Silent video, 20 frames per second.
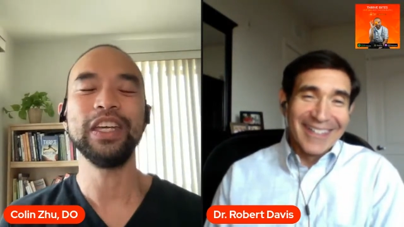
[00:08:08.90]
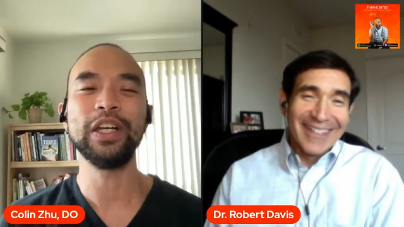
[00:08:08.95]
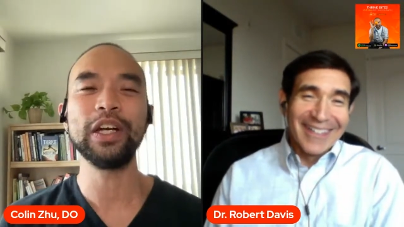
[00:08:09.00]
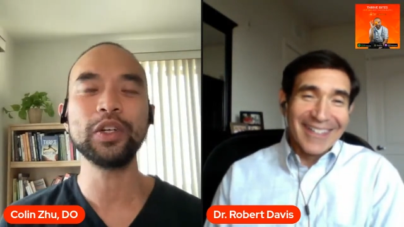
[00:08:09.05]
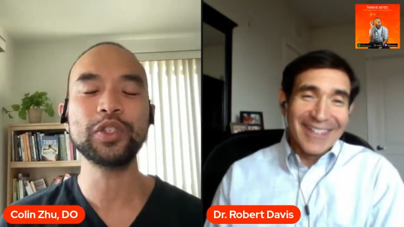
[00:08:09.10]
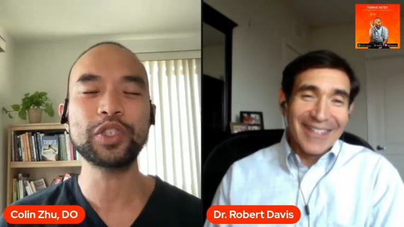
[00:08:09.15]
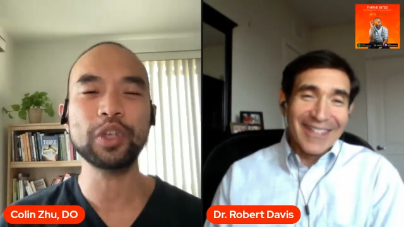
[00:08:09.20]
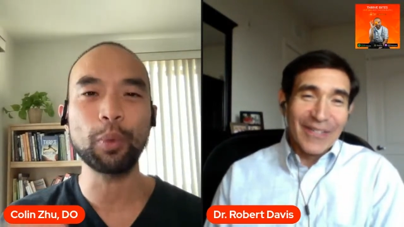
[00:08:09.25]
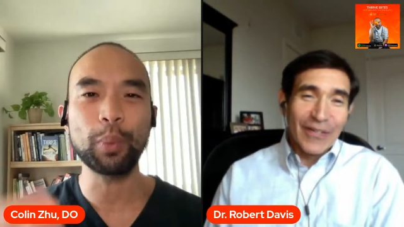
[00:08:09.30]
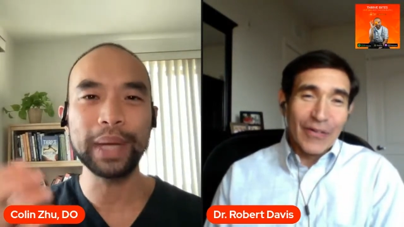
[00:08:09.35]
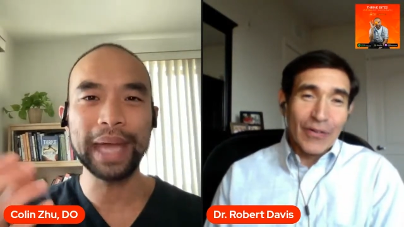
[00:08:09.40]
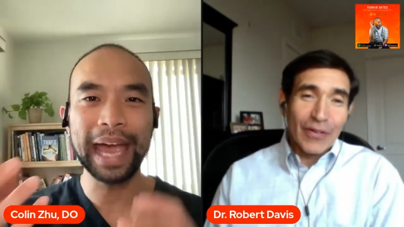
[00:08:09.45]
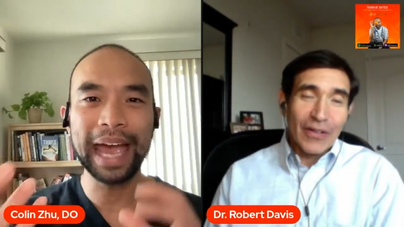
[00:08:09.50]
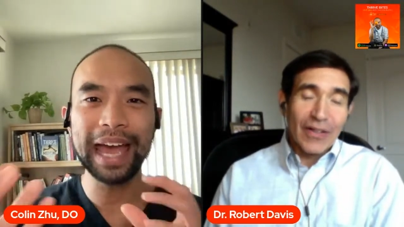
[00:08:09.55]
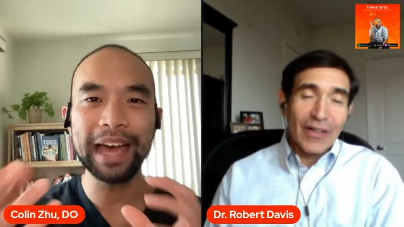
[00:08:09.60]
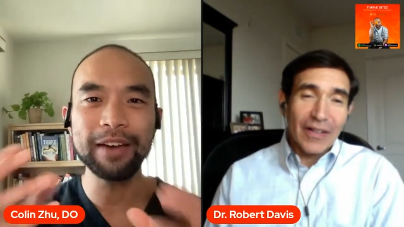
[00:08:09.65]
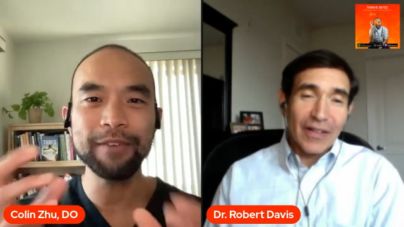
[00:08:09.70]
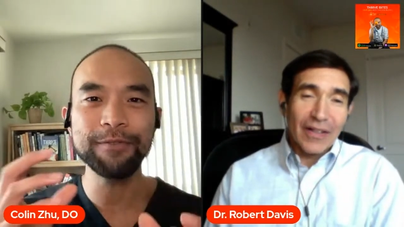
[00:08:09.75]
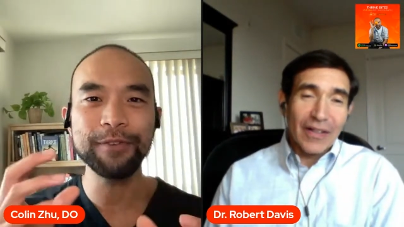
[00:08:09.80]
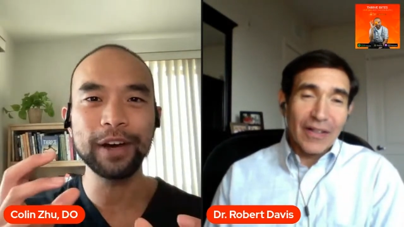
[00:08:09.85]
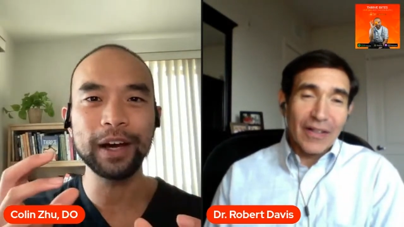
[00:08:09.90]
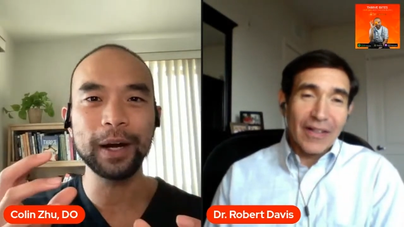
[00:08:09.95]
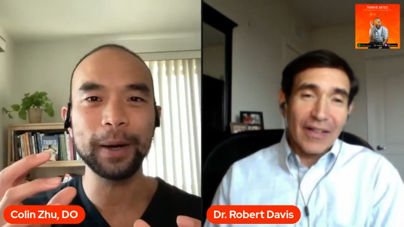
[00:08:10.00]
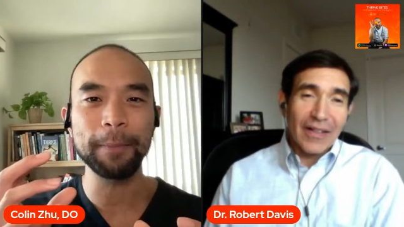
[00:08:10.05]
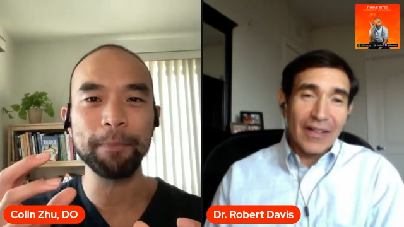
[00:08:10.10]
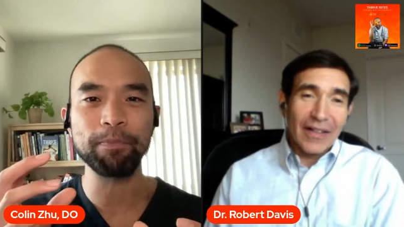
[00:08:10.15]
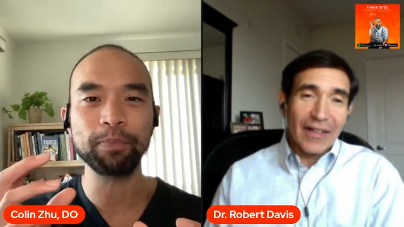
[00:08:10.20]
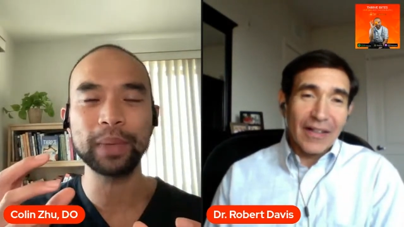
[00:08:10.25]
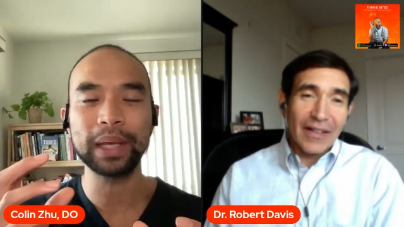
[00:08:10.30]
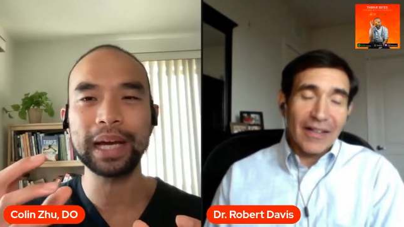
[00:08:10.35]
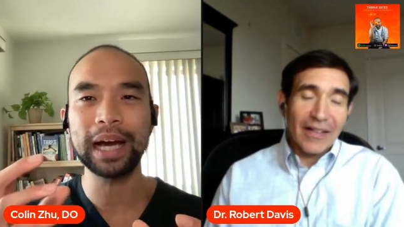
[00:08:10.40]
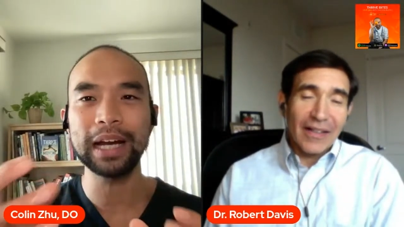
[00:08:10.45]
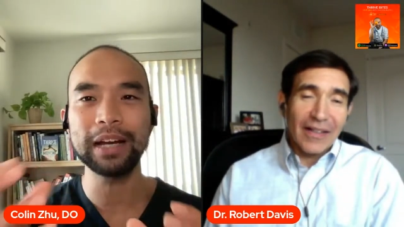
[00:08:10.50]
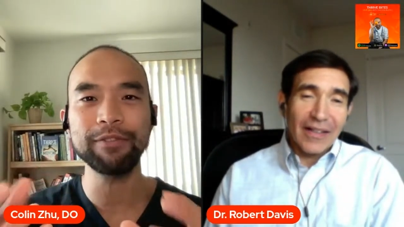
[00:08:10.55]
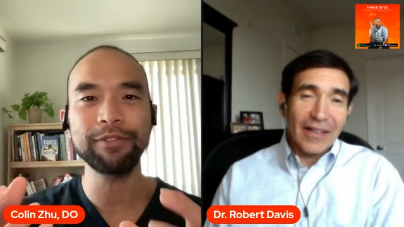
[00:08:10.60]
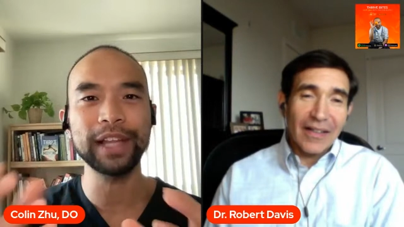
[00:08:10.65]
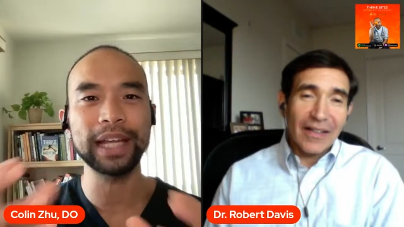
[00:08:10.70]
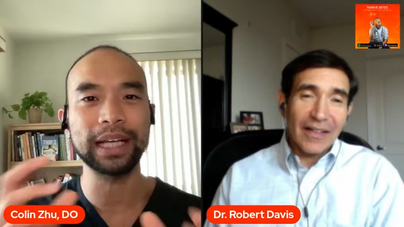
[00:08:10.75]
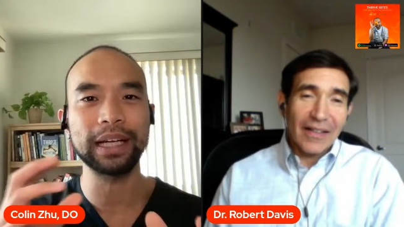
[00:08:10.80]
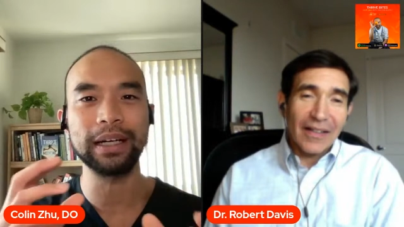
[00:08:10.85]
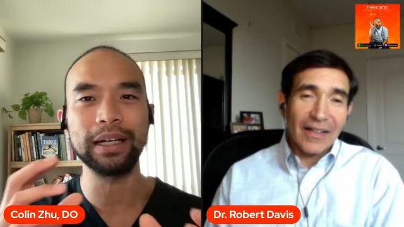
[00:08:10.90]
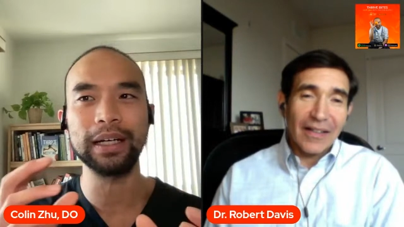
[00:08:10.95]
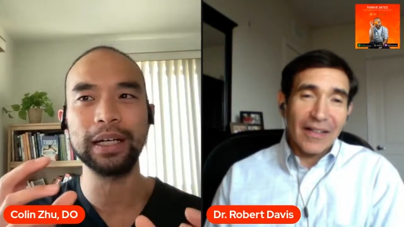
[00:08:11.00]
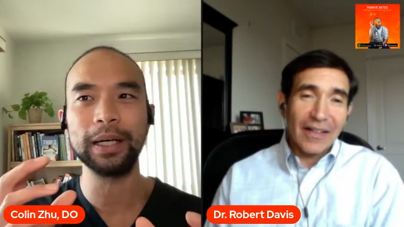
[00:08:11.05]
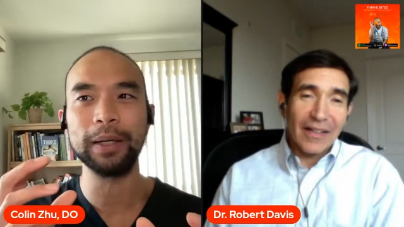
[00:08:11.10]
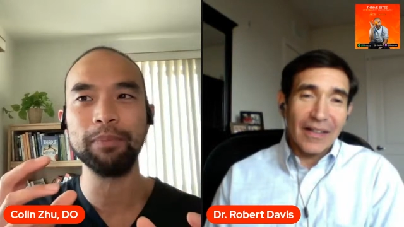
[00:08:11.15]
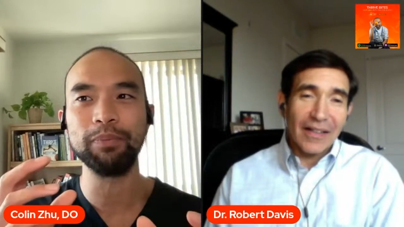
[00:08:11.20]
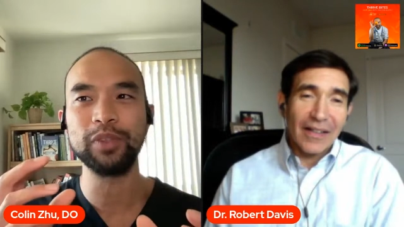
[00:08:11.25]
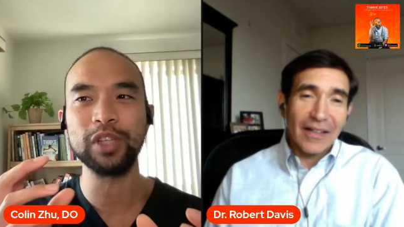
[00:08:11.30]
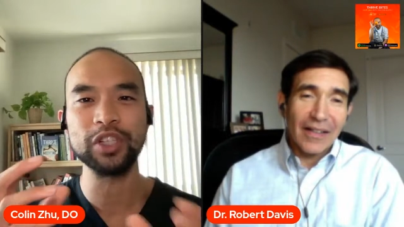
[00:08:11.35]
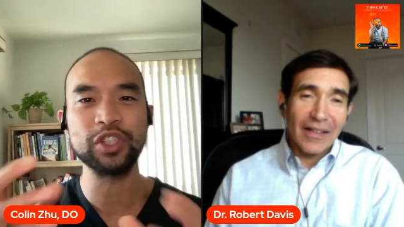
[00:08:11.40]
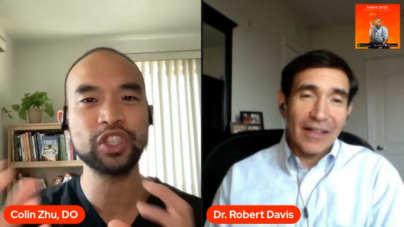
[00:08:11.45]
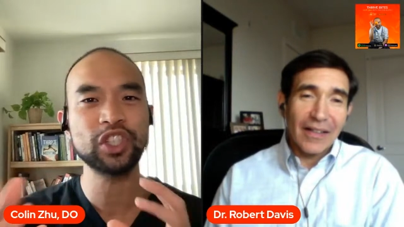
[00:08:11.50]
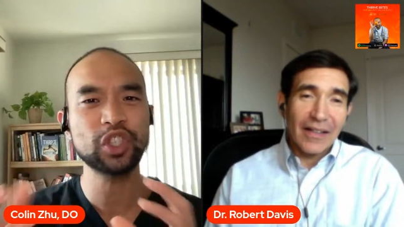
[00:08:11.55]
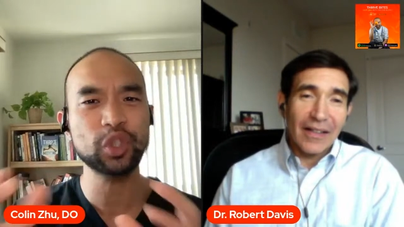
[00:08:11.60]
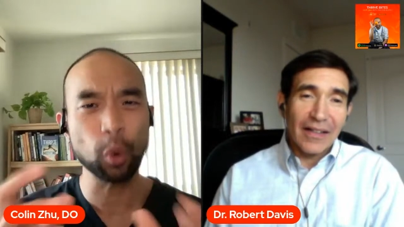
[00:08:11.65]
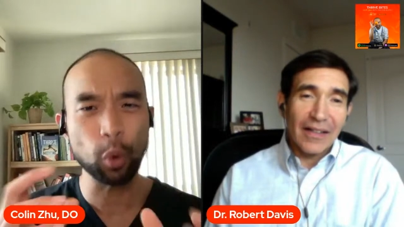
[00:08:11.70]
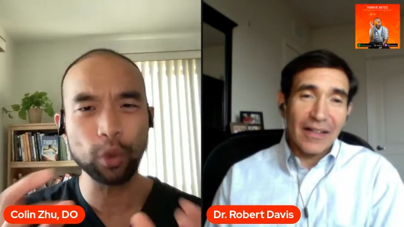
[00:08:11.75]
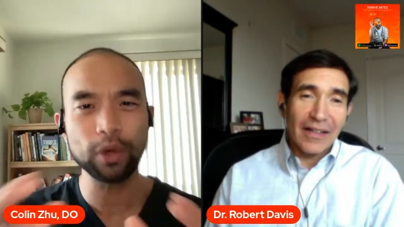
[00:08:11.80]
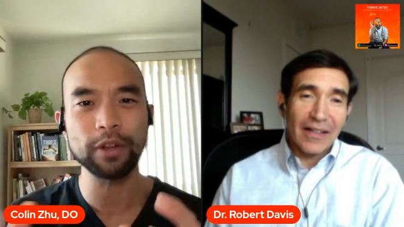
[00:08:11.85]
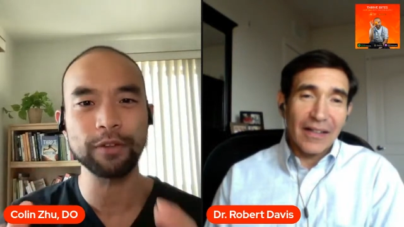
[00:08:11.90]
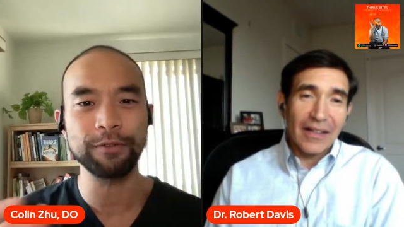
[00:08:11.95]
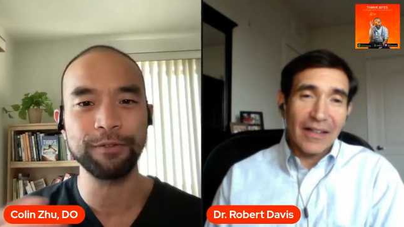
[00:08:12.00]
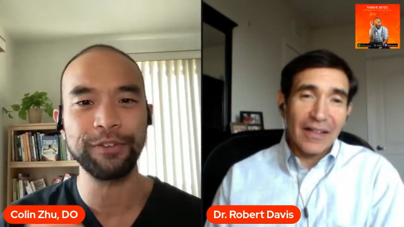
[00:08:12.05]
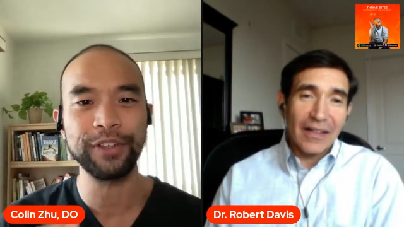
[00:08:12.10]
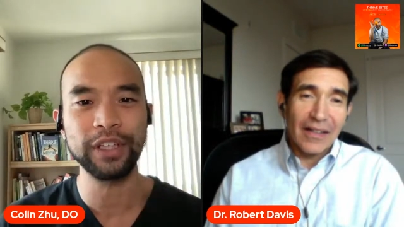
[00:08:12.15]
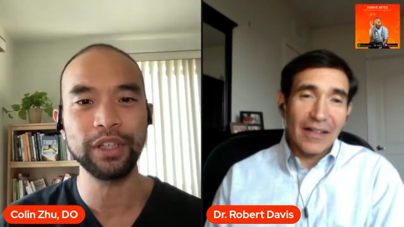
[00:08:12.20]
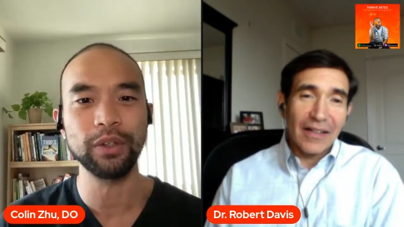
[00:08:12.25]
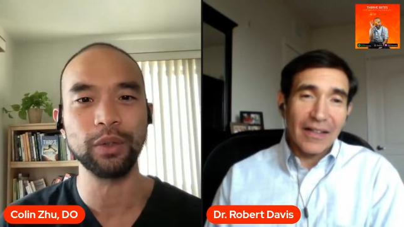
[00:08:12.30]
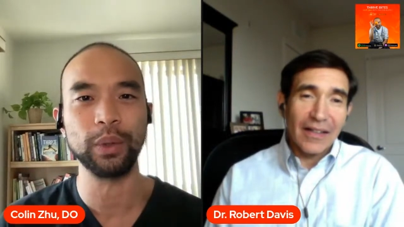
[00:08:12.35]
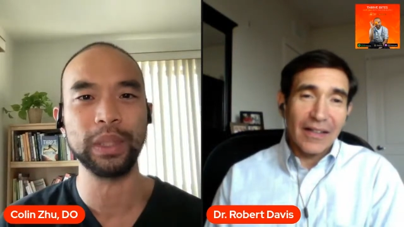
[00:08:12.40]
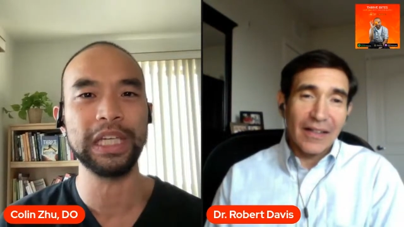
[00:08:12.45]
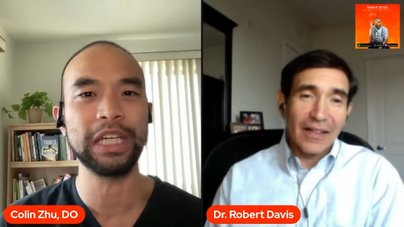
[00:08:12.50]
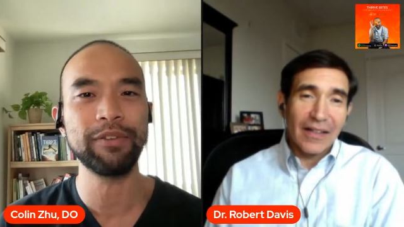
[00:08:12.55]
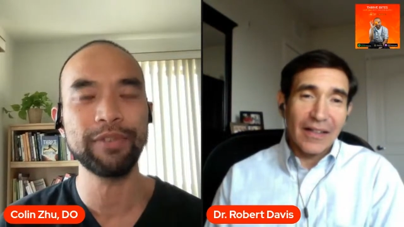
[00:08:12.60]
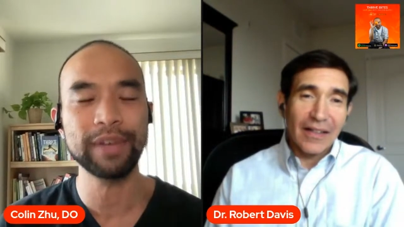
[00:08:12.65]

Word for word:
Speaker 1: you know, so we have um, kind of like a distorted view,